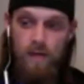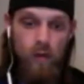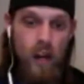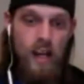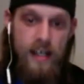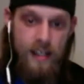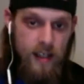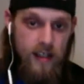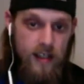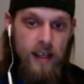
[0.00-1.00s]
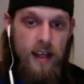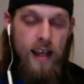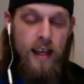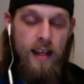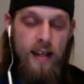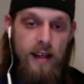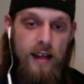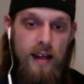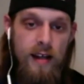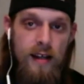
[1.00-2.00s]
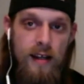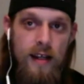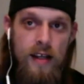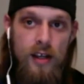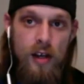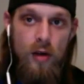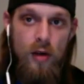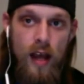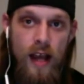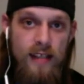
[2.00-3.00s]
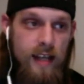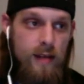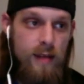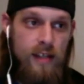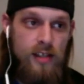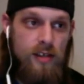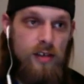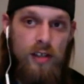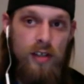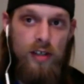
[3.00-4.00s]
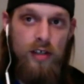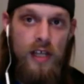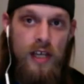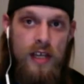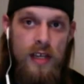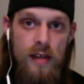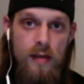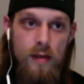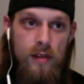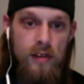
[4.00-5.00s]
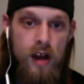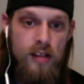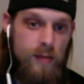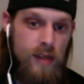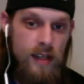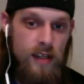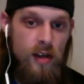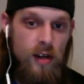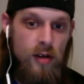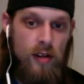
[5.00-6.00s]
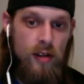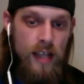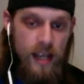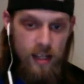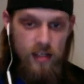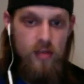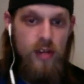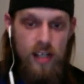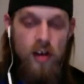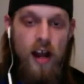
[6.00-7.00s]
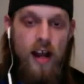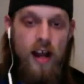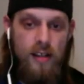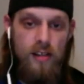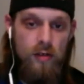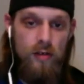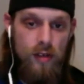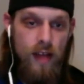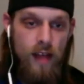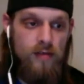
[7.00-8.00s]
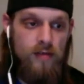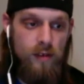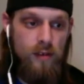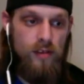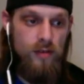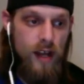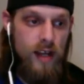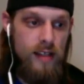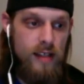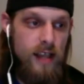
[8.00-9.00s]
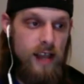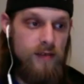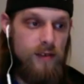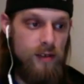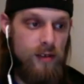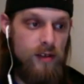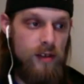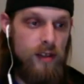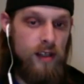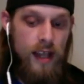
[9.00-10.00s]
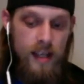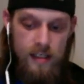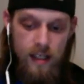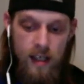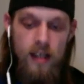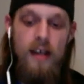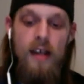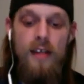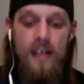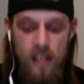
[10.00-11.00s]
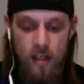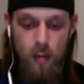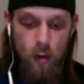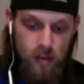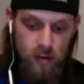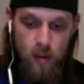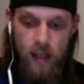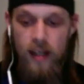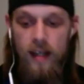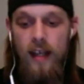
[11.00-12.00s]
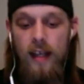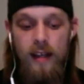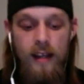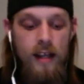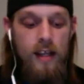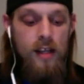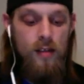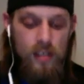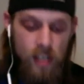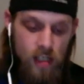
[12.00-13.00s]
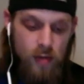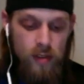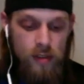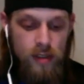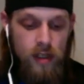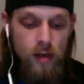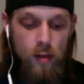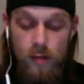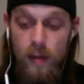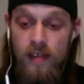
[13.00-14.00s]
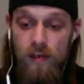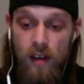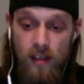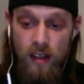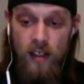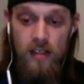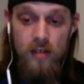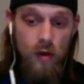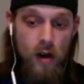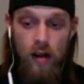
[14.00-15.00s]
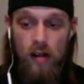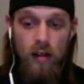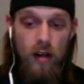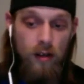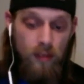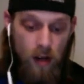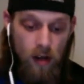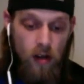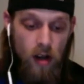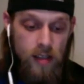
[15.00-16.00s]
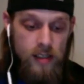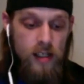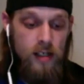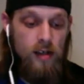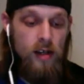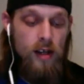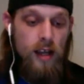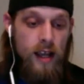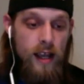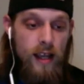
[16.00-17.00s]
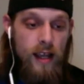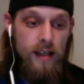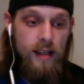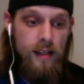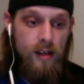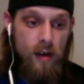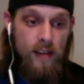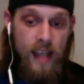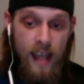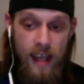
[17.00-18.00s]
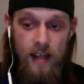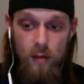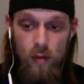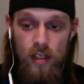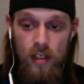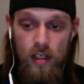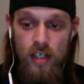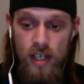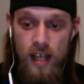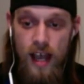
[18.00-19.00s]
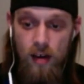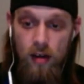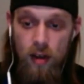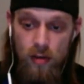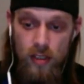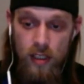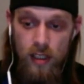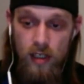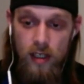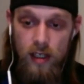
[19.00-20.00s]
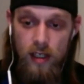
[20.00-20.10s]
right in it, and uh, you know as I had mentioned earlier, he talked to me you know he had a two day trial and so on those first two nights after the case like these good points were made and you know the judge was was being friendly to our our, our cause here and you know at the end when she had her closing